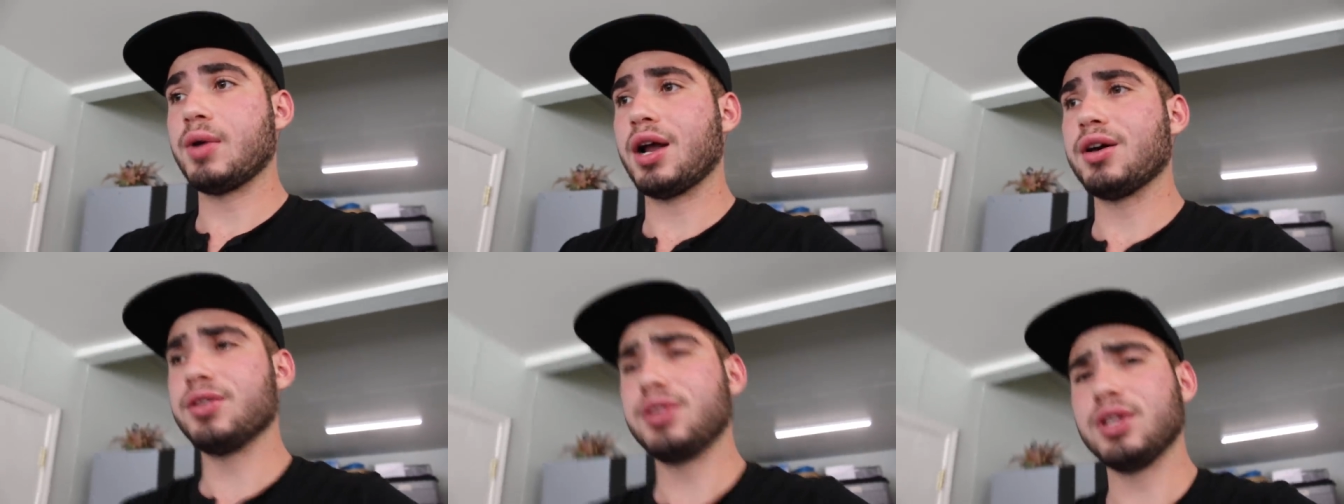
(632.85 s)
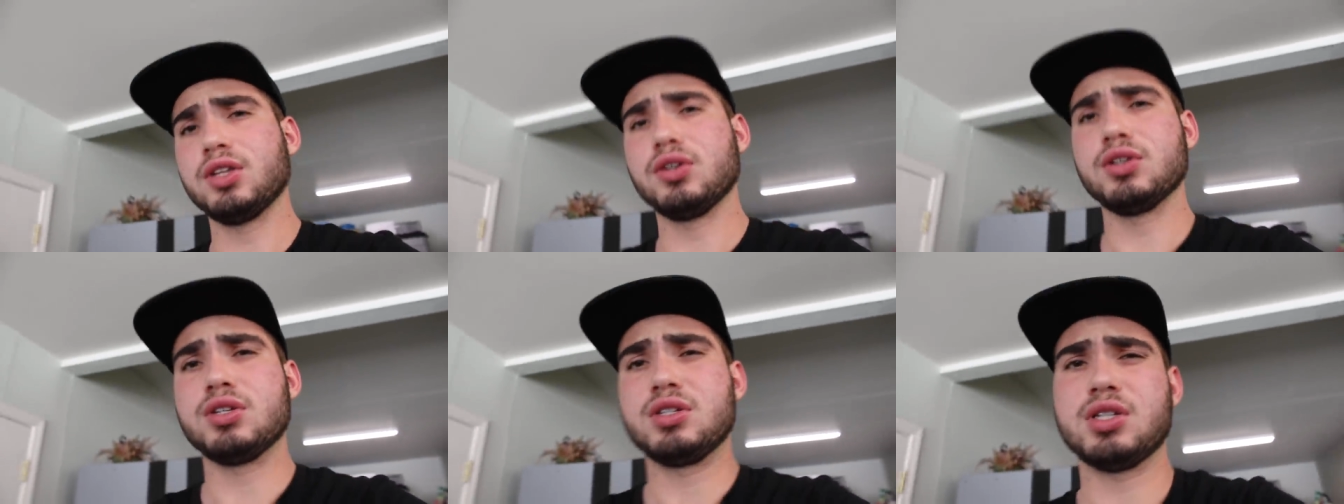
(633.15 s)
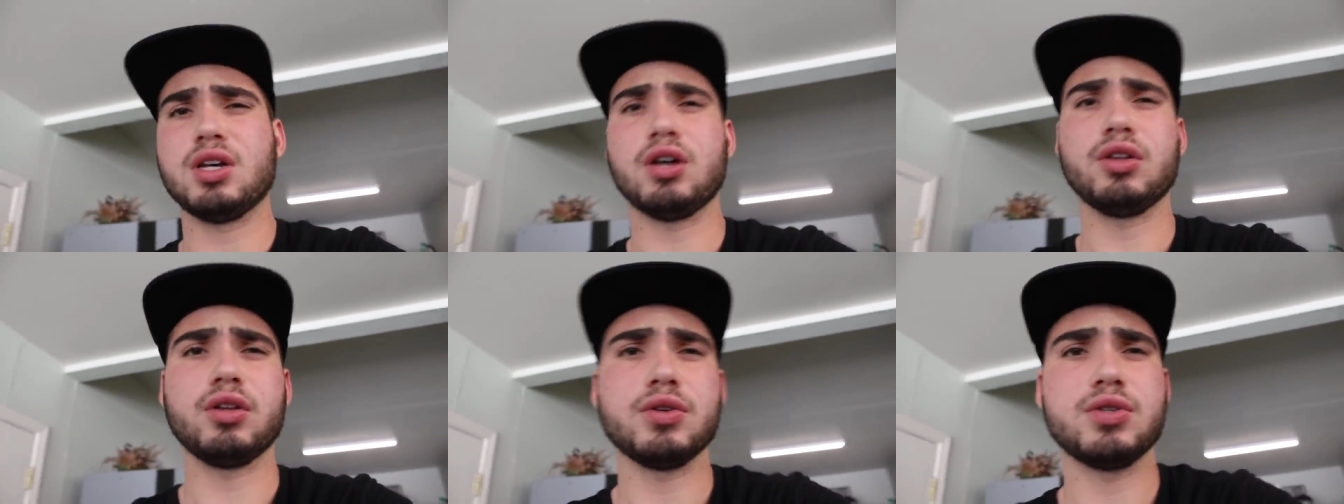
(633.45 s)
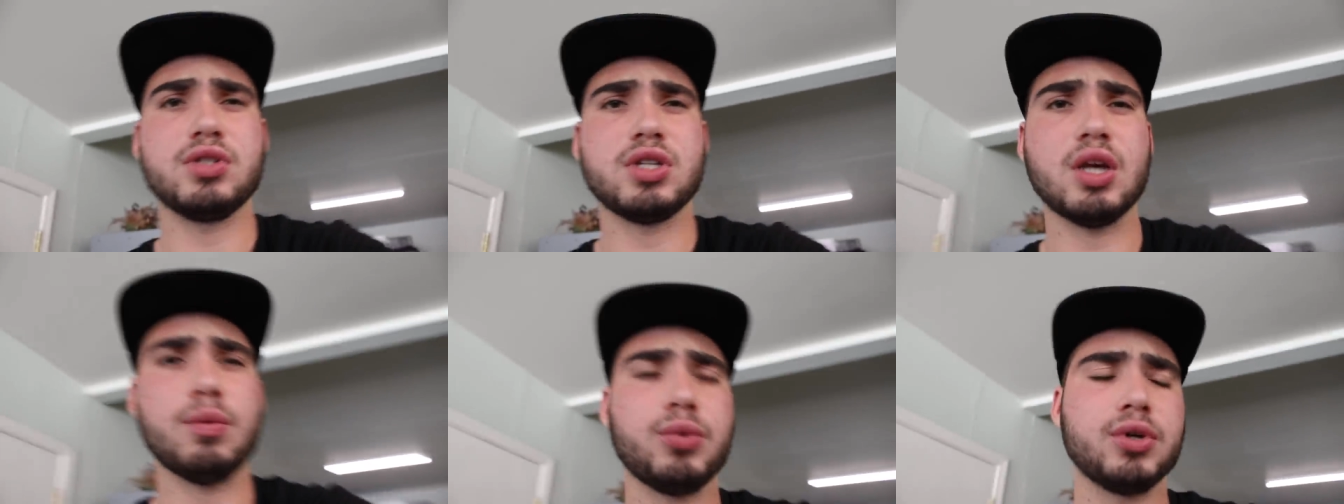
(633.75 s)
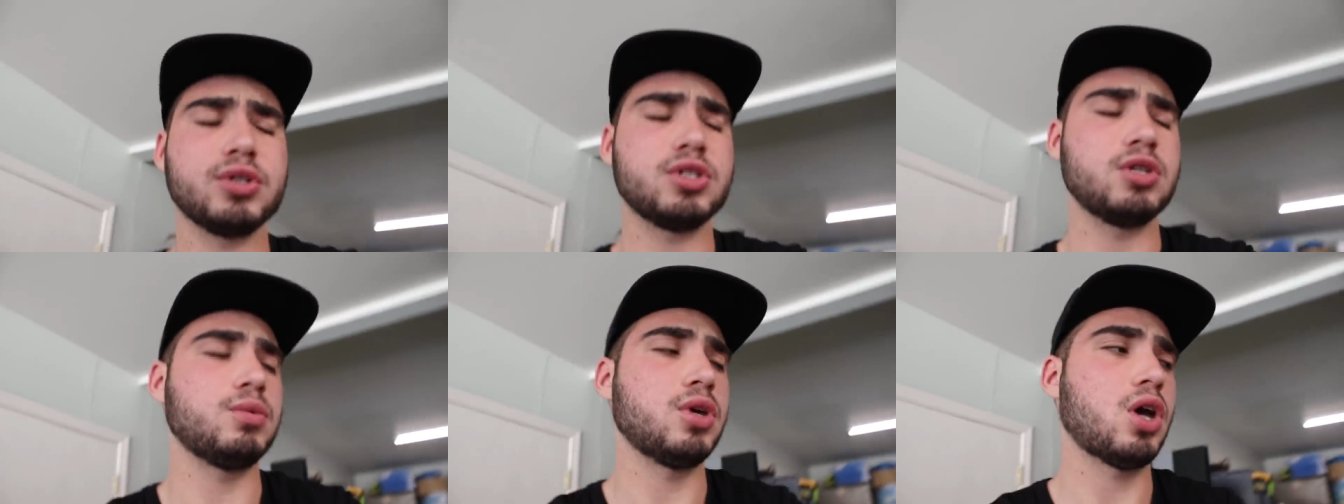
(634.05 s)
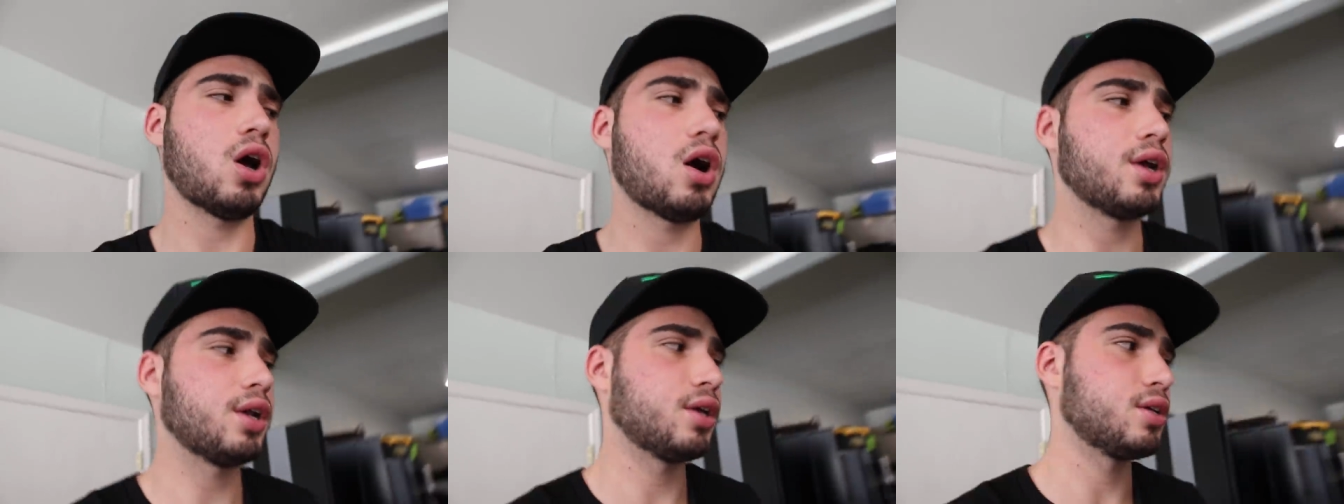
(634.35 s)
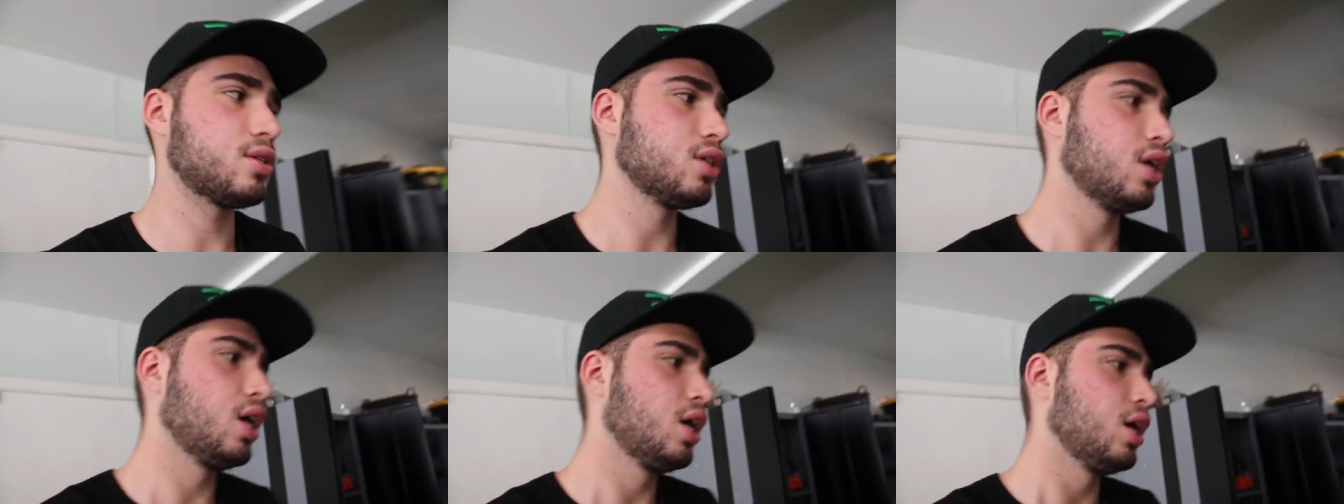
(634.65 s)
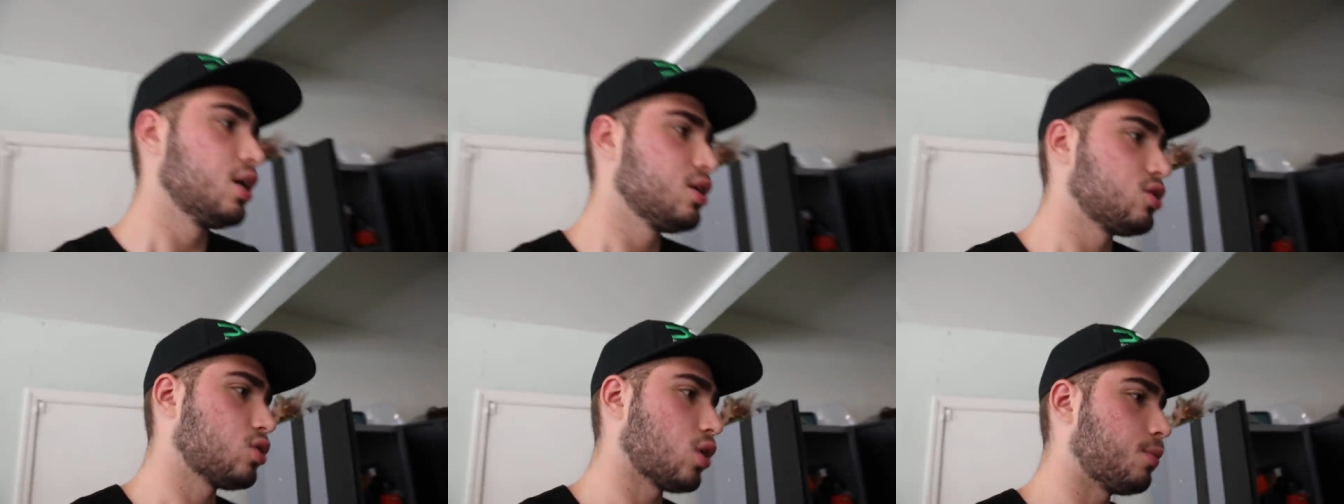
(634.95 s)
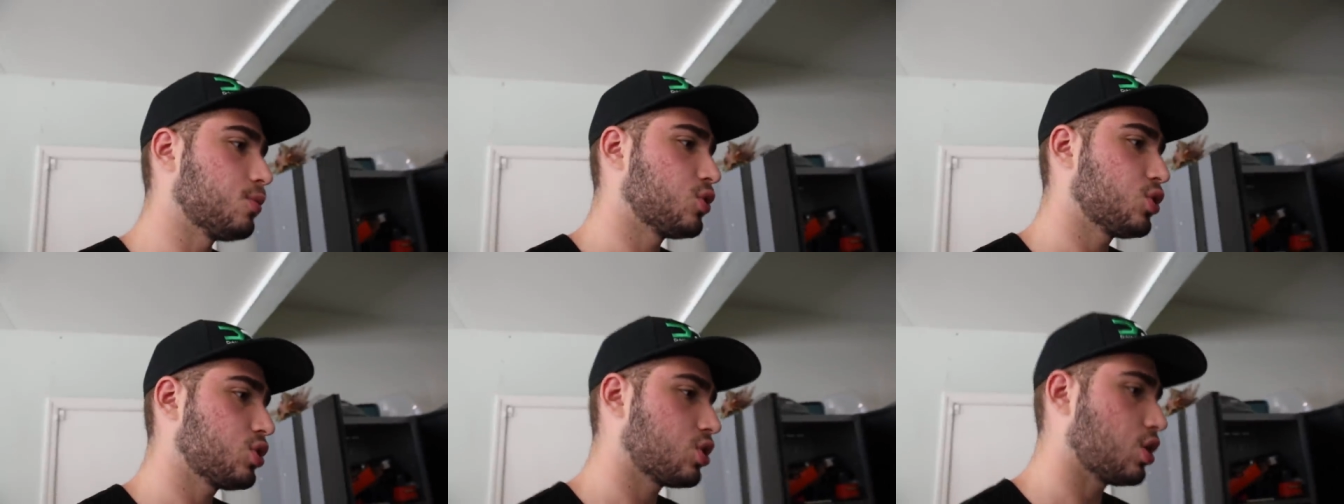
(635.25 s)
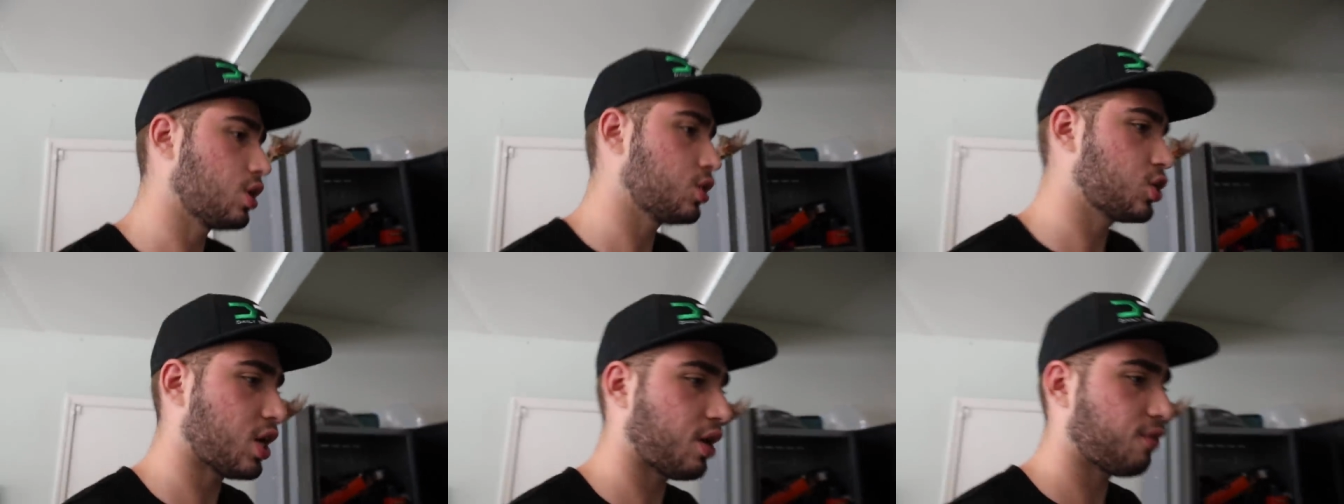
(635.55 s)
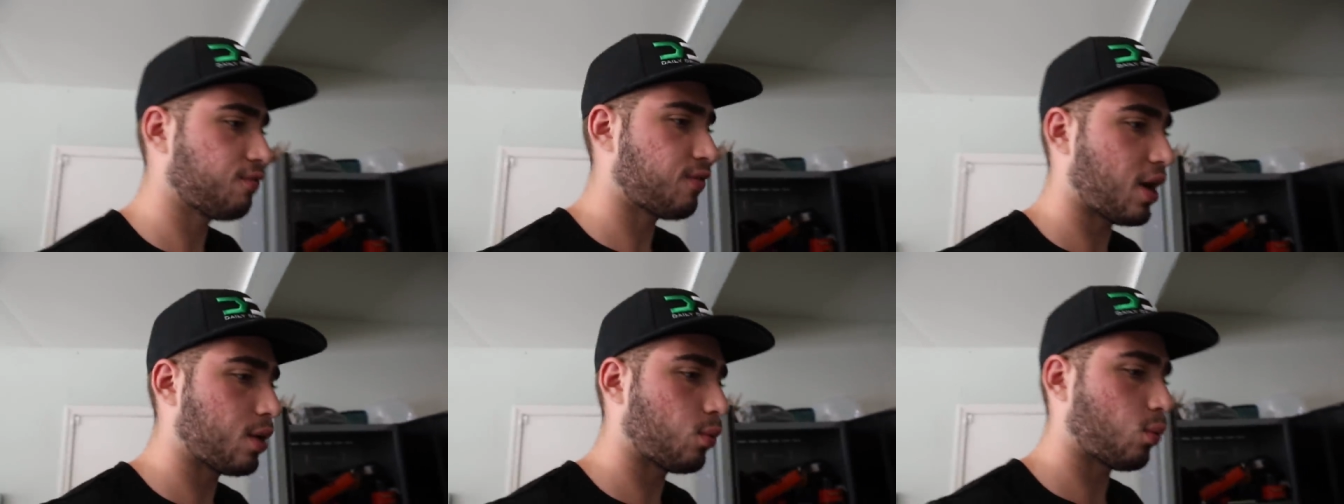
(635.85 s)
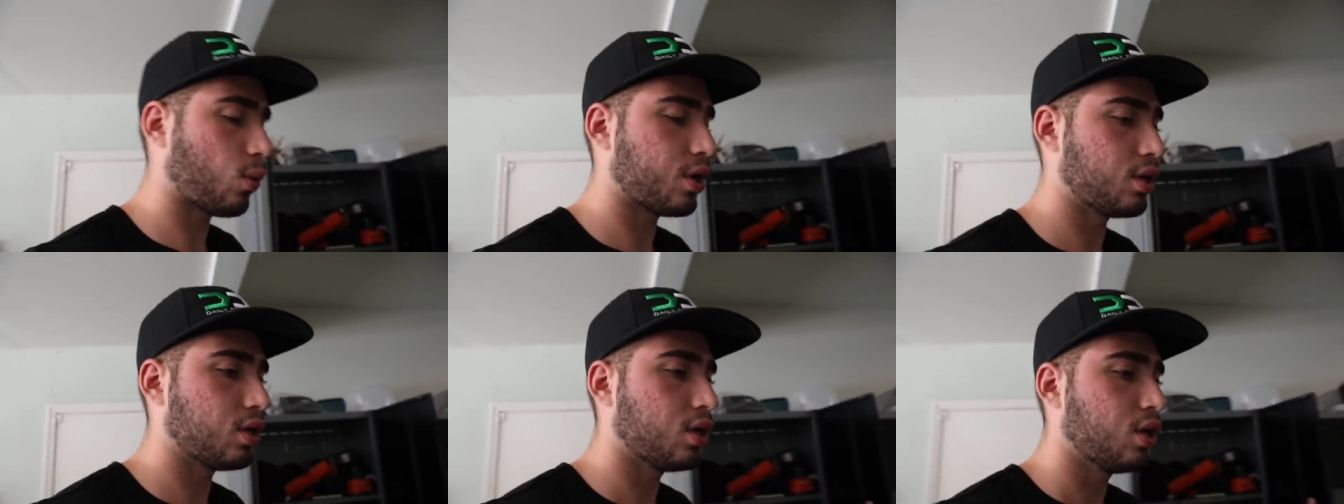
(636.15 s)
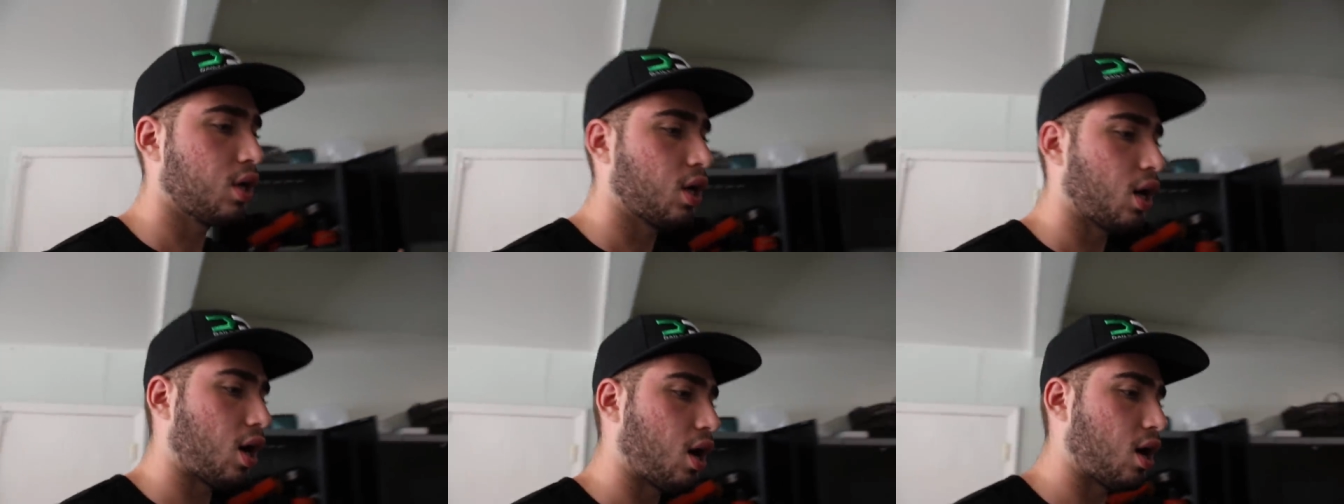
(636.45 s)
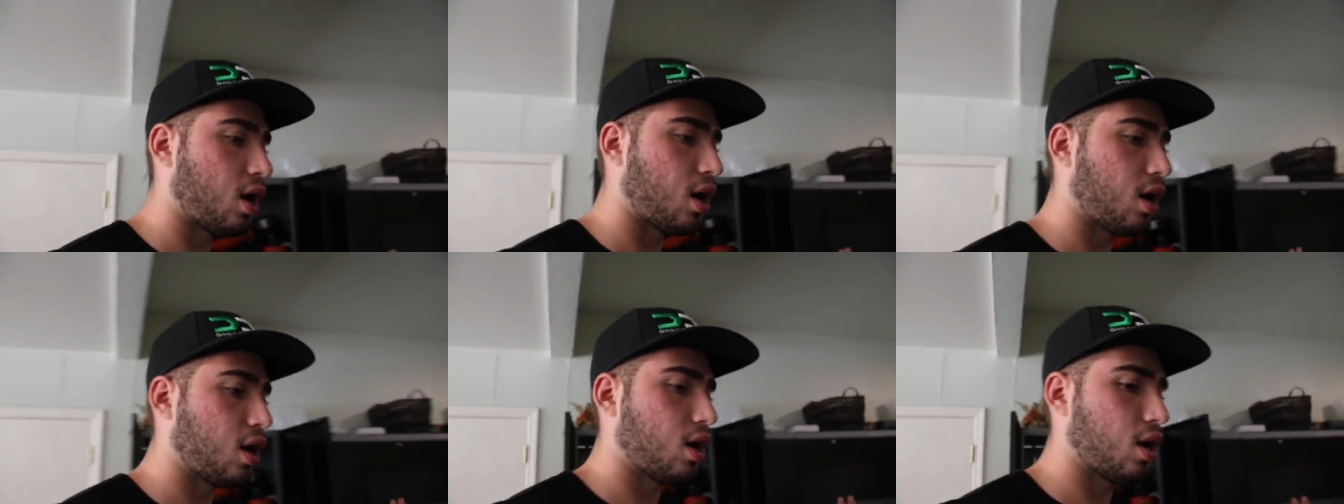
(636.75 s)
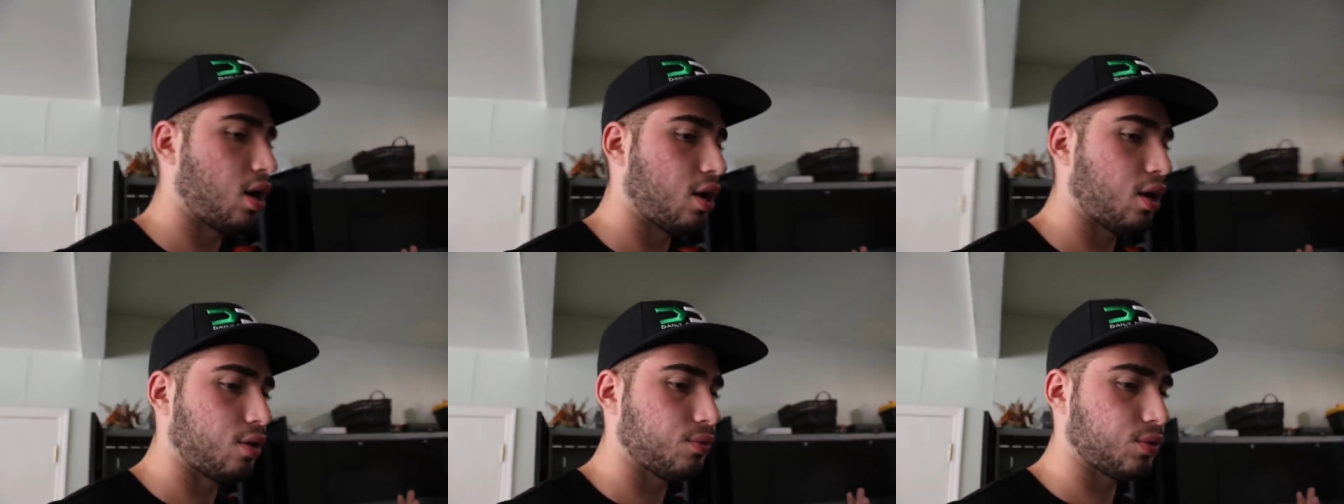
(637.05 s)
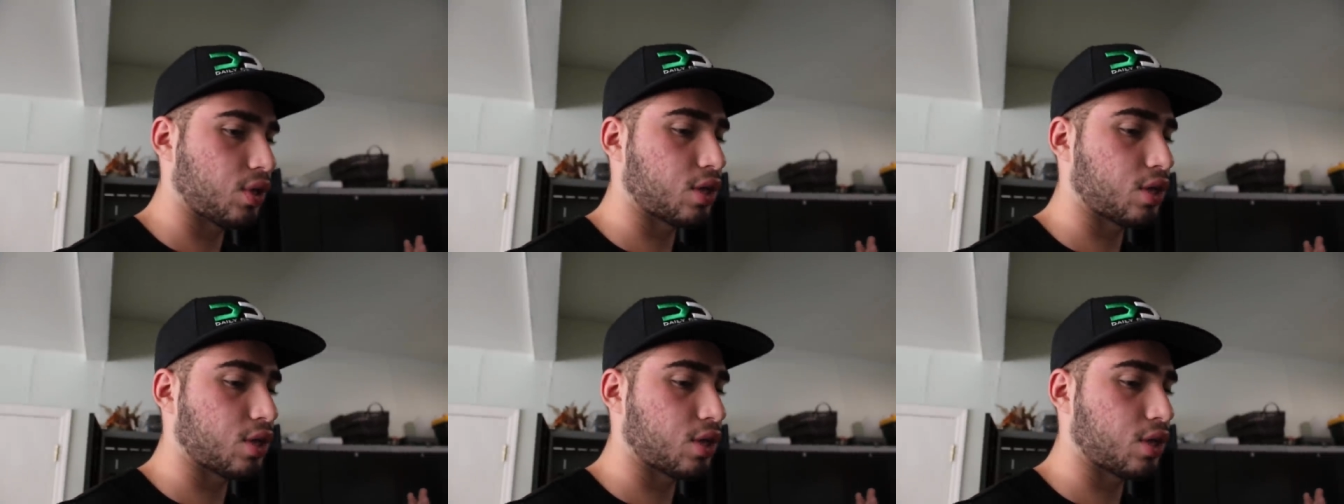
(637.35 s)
and I don't think we can sell those separate to be honest so I'm just gonna try to find one uh,